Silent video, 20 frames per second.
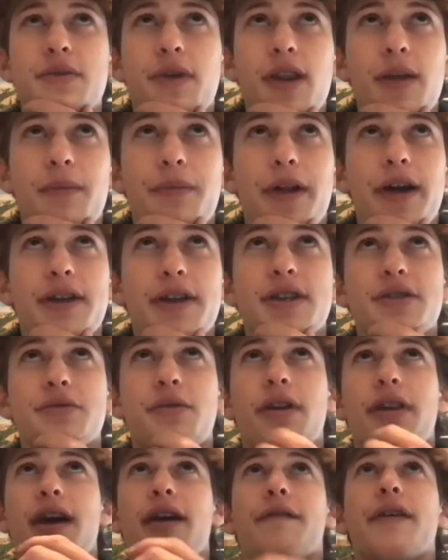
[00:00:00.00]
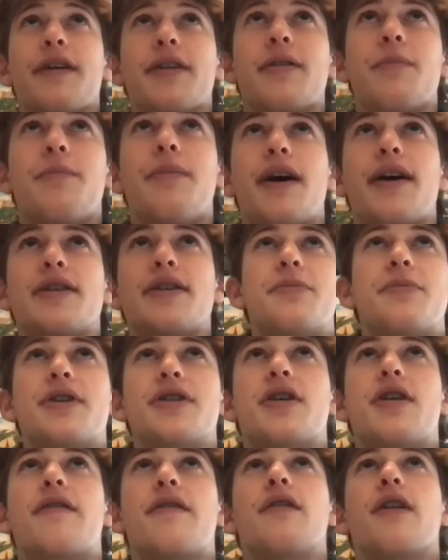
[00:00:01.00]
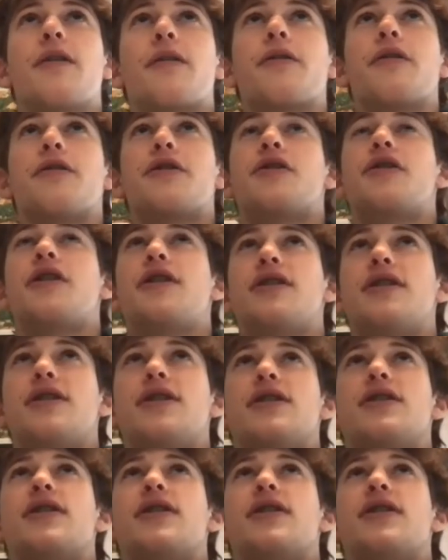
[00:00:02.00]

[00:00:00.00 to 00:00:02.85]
of the places where they have like the best preserved local traditions,